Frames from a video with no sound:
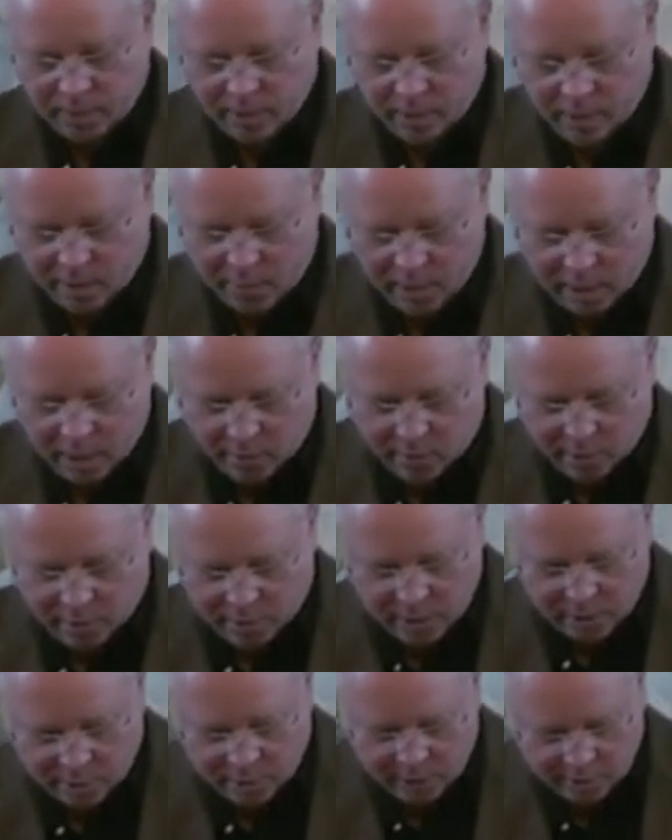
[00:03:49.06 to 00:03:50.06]
Now, I begin with
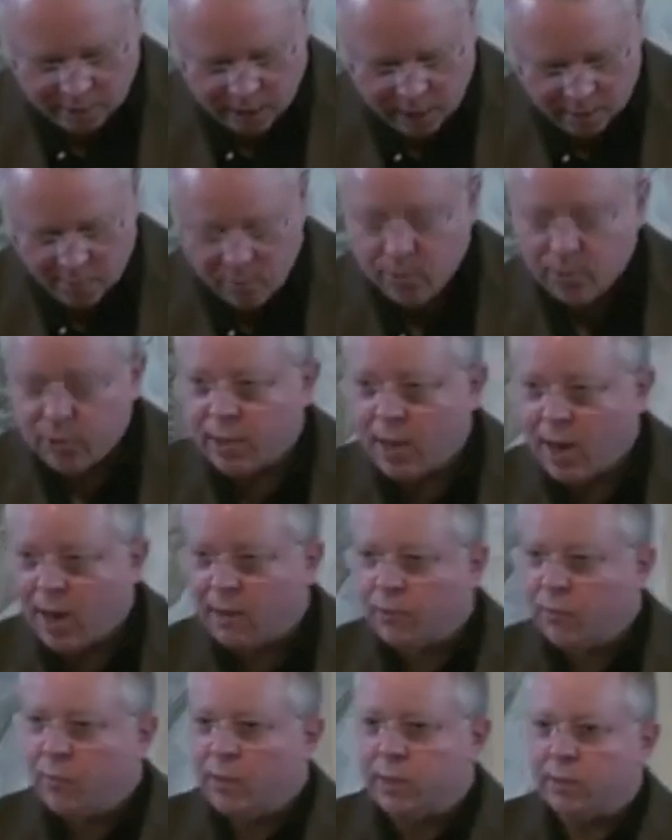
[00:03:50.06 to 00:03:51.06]
these examples
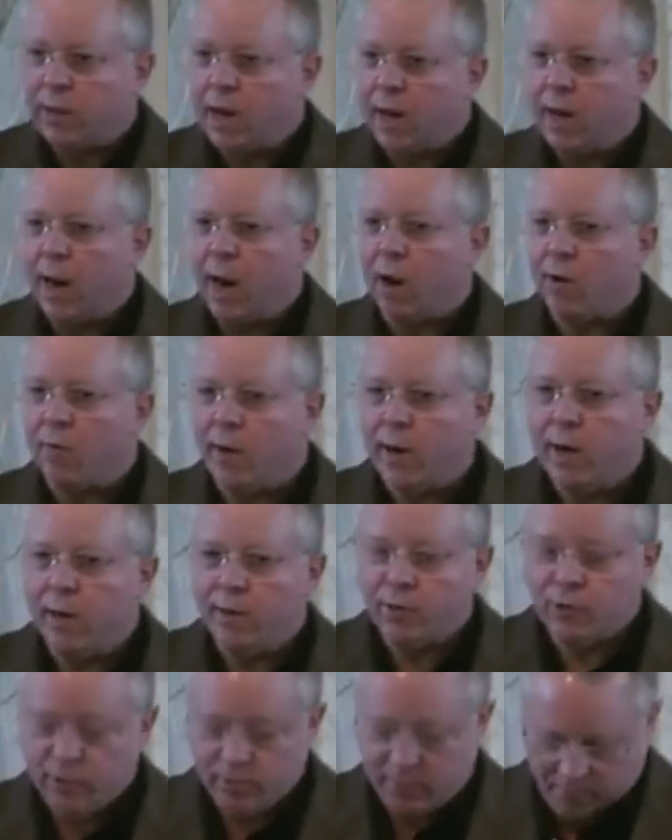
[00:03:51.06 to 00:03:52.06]
not to incite
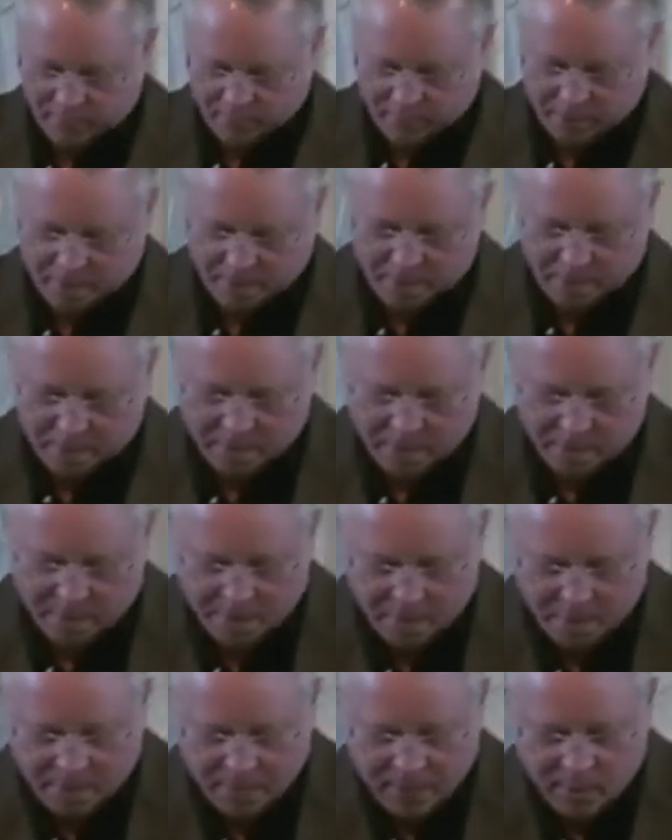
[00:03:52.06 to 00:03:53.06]
outrage,
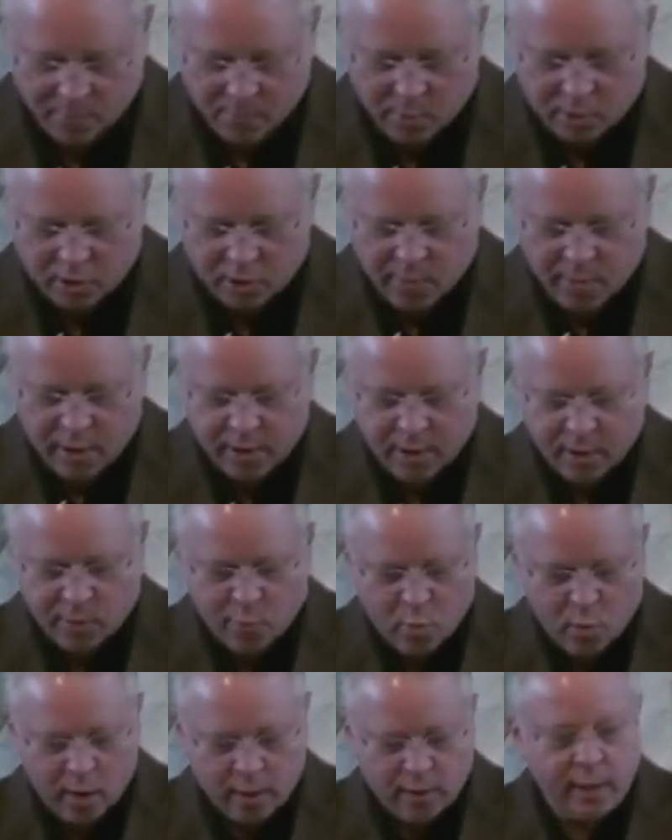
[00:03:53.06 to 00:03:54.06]
but to make the
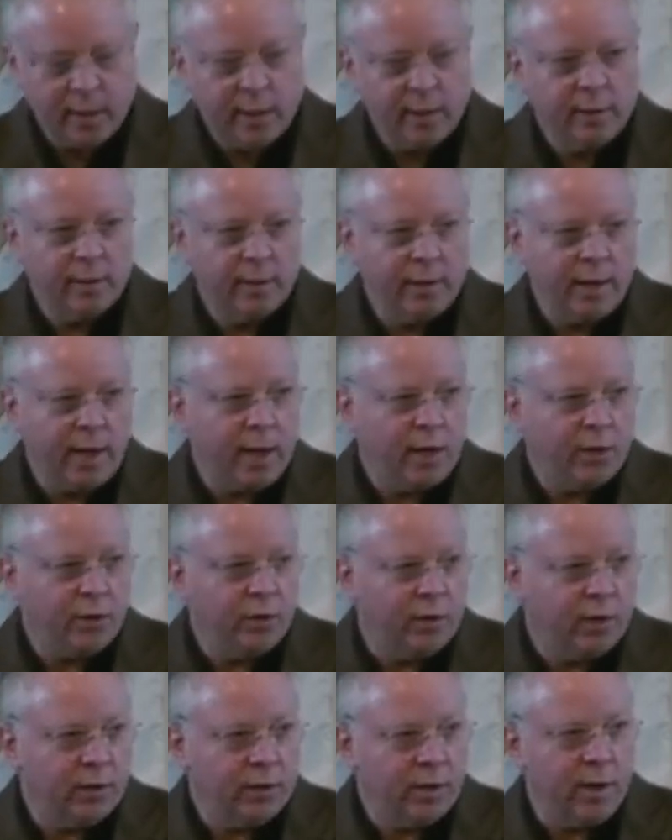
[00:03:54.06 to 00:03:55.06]
point that in today's
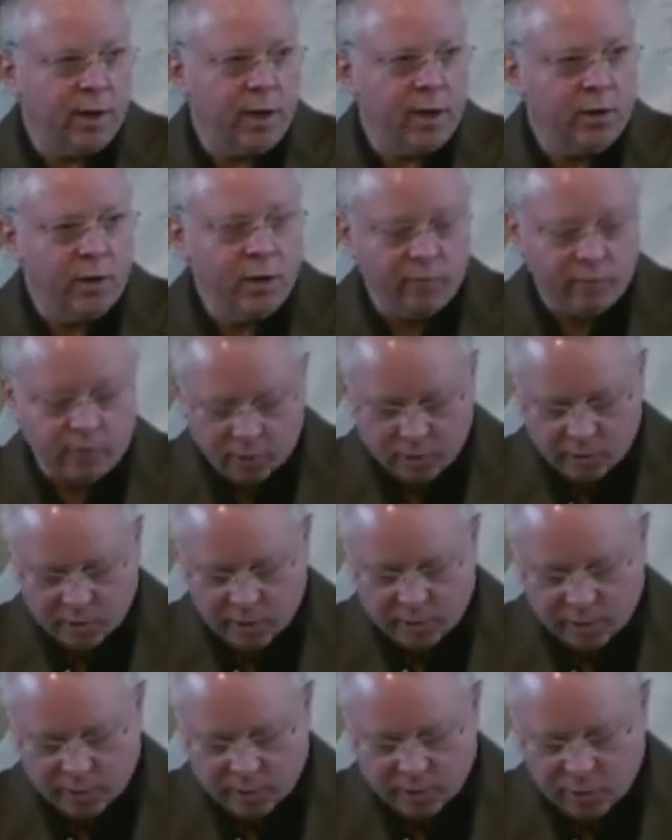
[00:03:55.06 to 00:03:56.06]
Unitarian
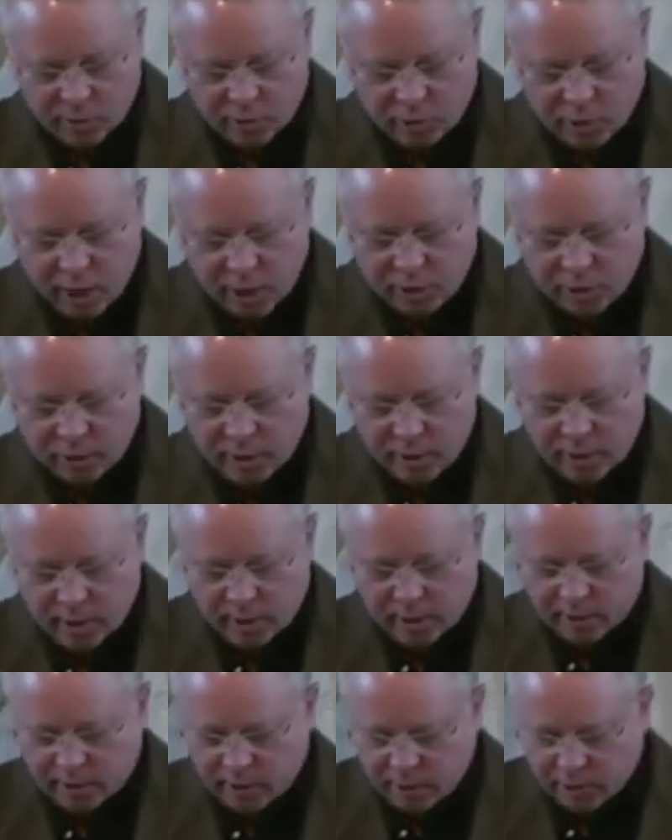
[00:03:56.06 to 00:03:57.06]
Universalist Association,
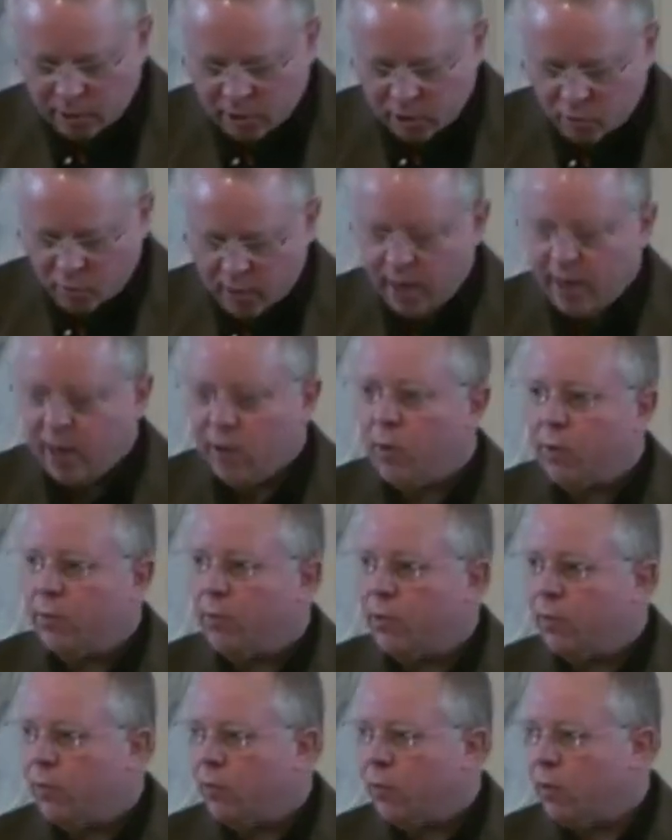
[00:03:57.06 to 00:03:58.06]
disagreeing with
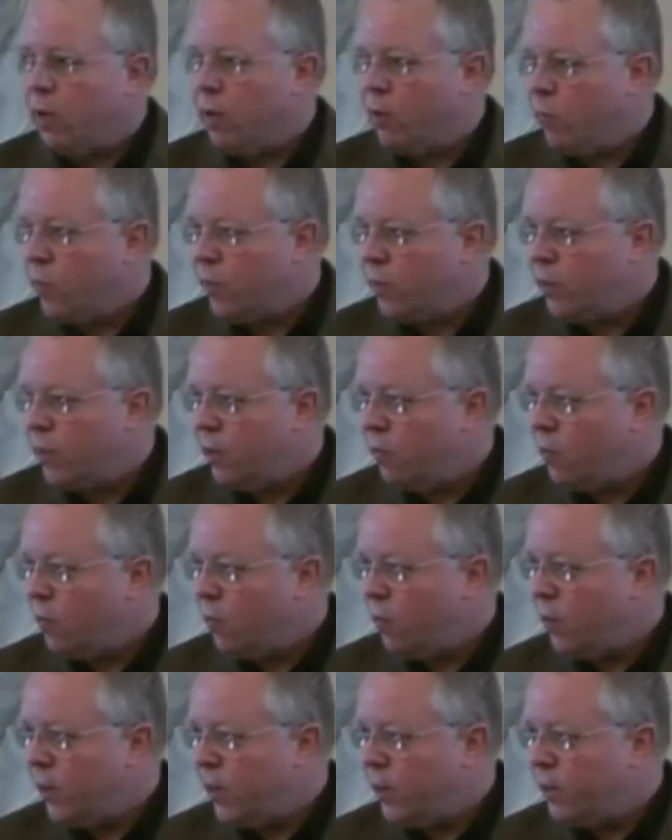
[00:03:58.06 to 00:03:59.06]
the
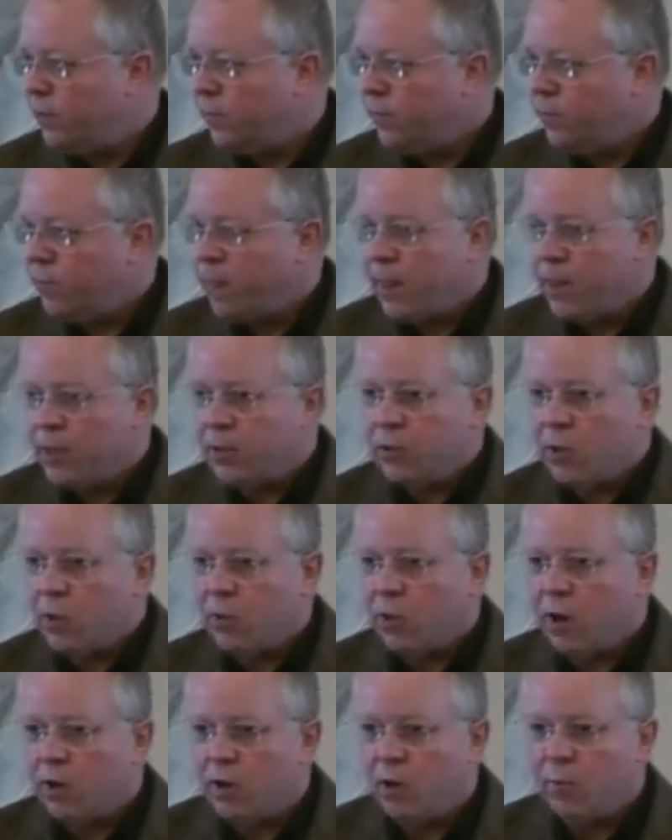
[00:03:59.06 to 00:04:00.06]
authorities is no
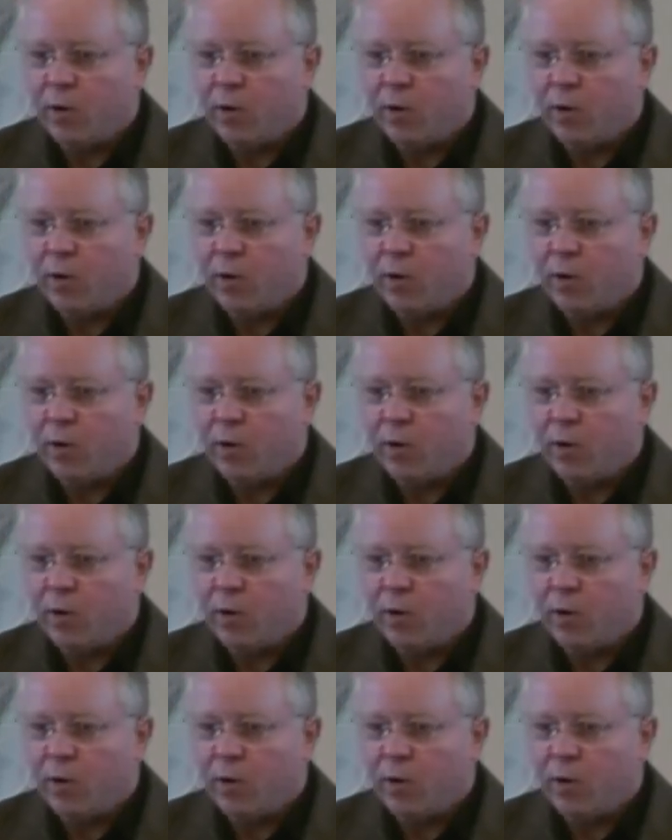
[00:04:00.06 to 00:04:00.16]
longer